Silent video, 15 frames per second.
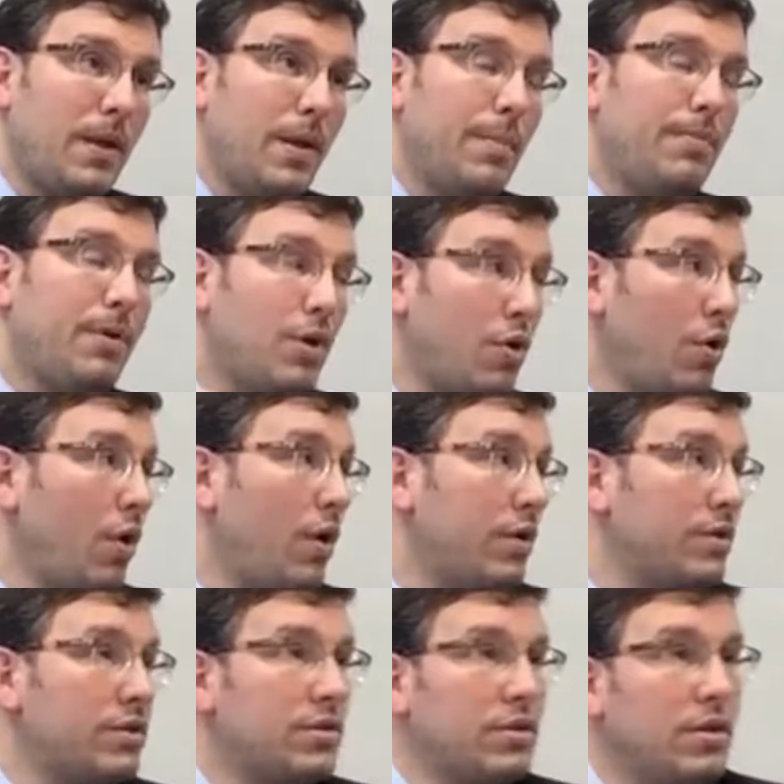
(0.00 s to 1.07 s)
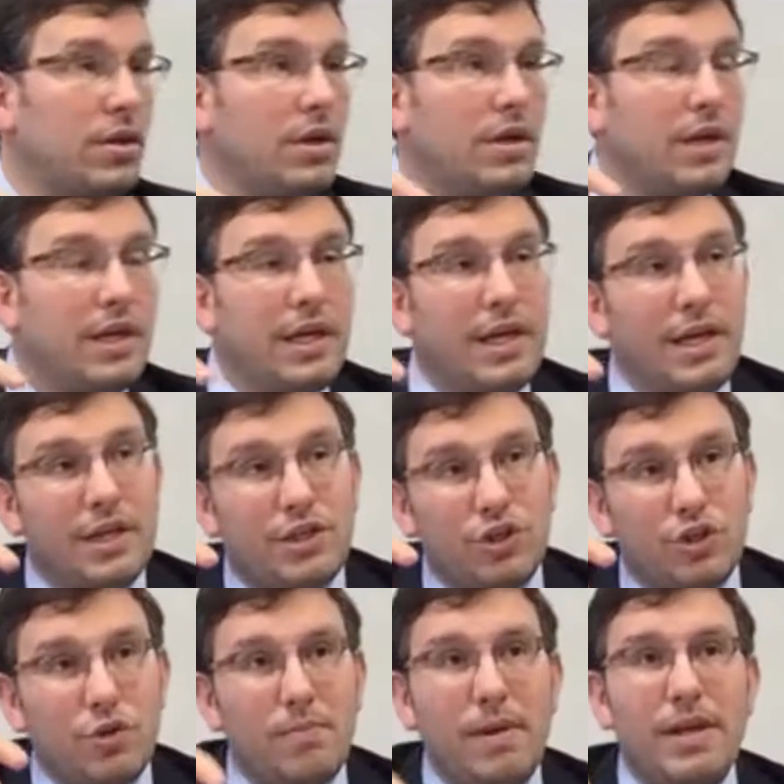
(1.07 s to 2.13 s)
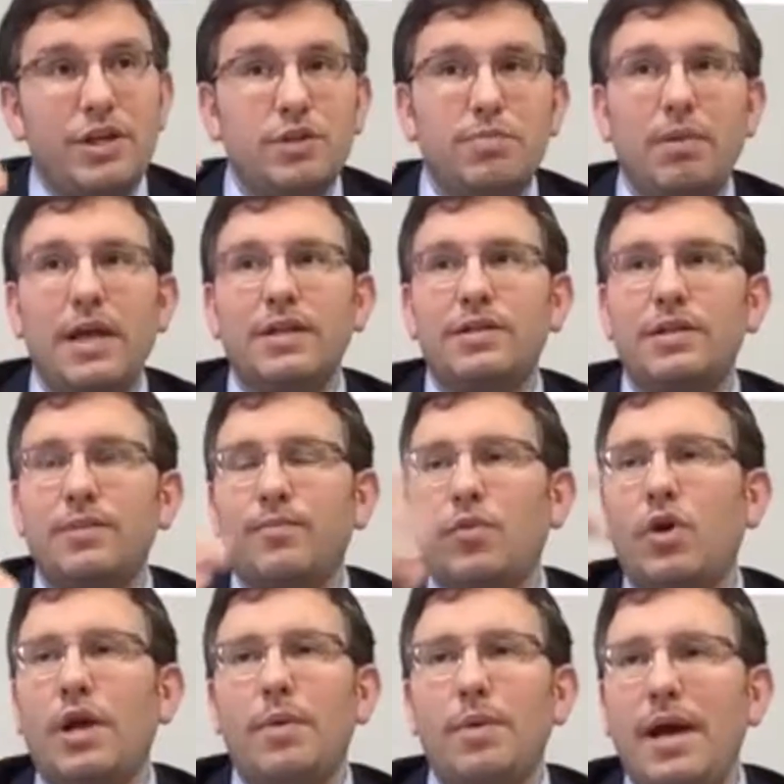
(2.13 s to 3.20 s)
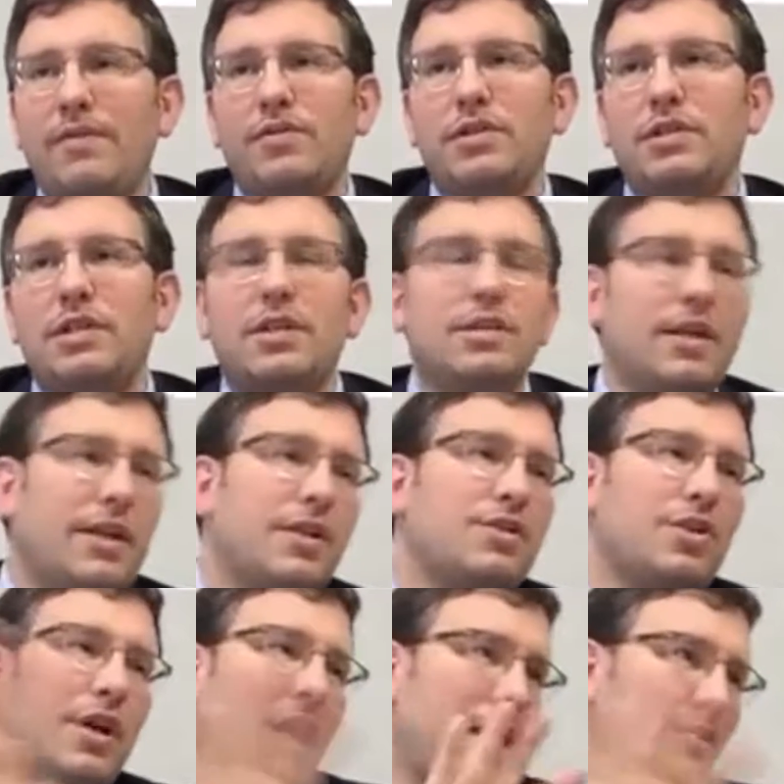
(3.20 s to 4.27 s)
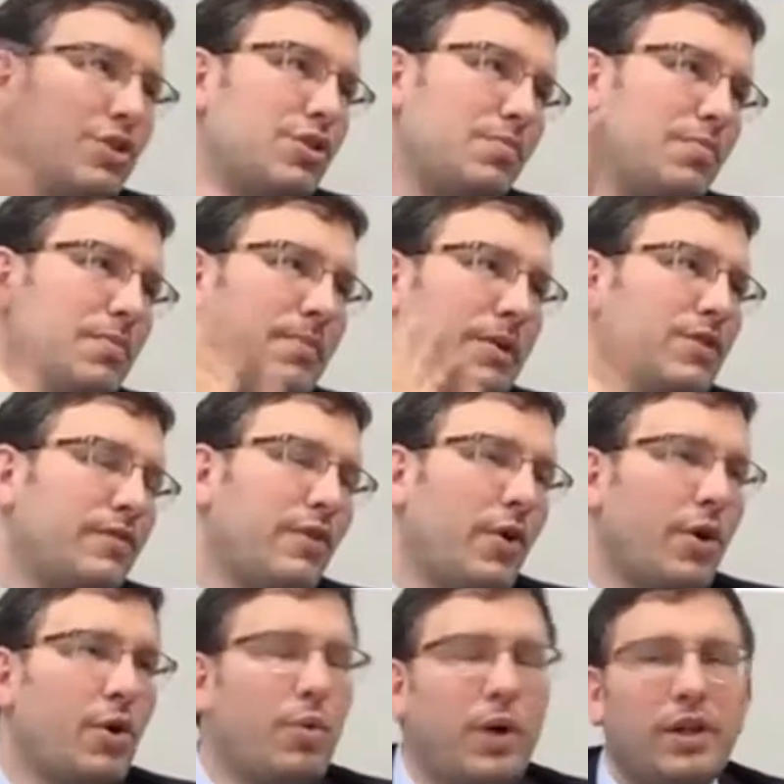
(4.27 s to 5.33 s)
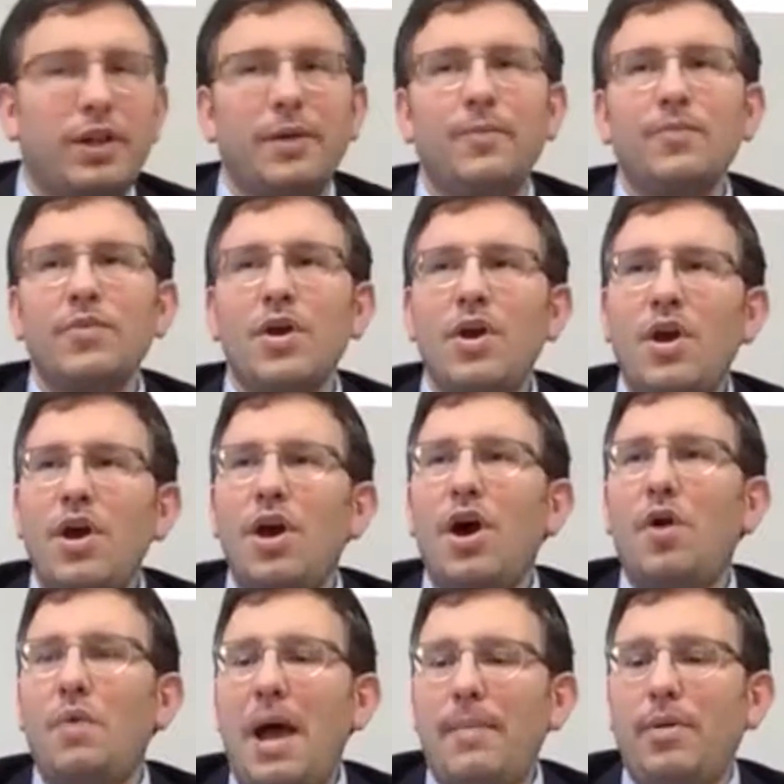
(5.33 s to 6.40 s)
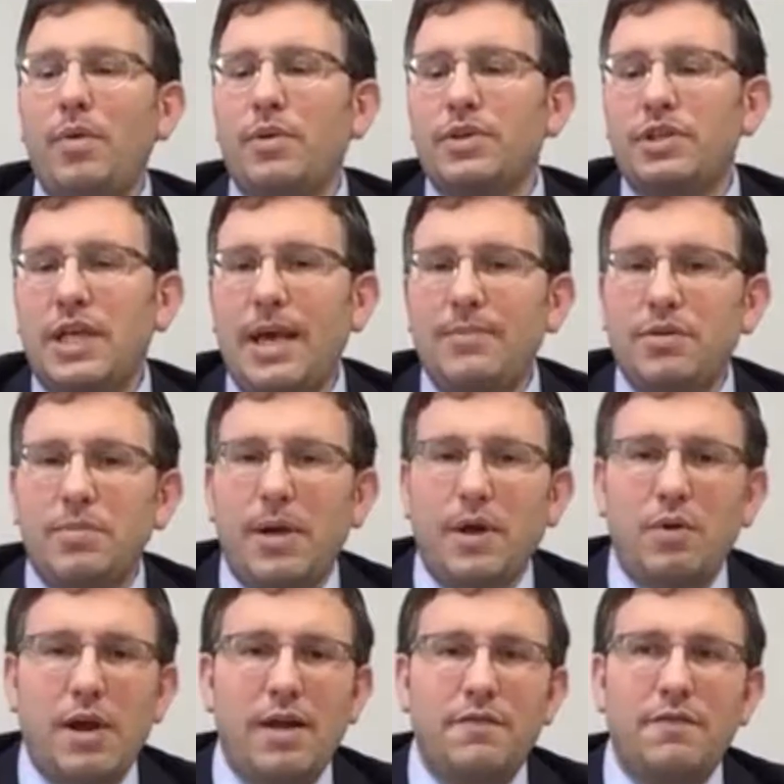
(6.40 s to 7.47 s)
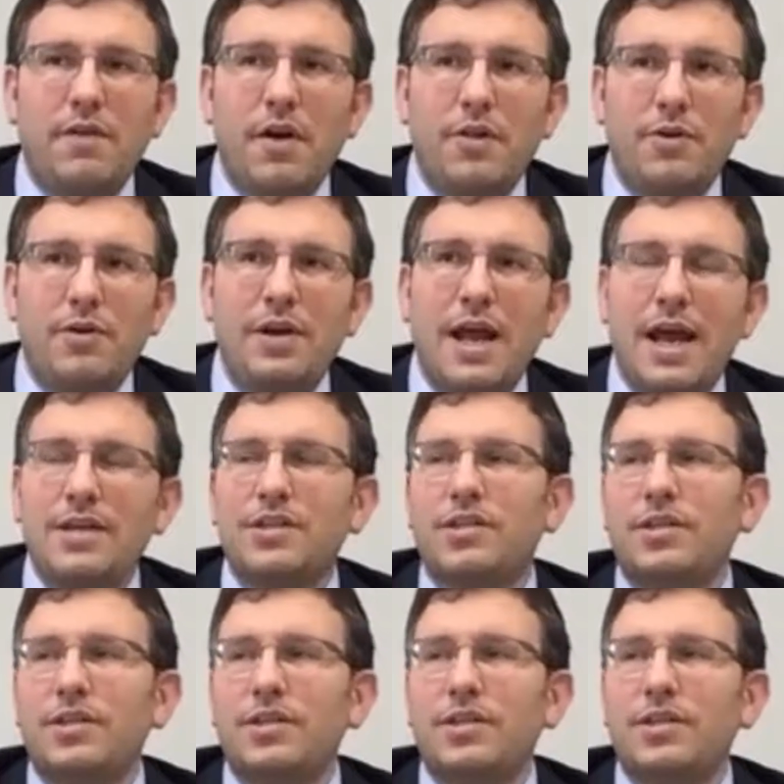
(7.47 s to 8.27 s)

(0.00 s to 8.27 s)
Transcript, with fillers: Because it's a tremendous blessing. Okay, we have to see this like this. Okay, I'll just mention very quickly. A rabbi once came to my grandfather and asked